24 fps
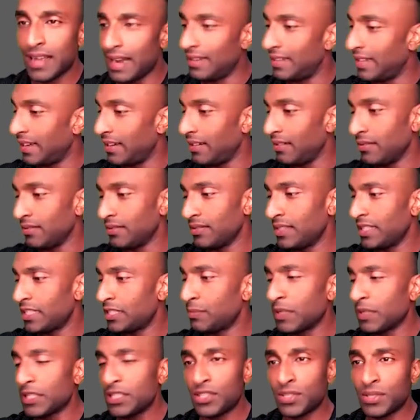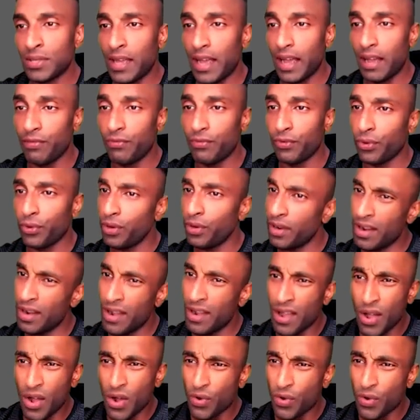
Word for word: and then 6 months and for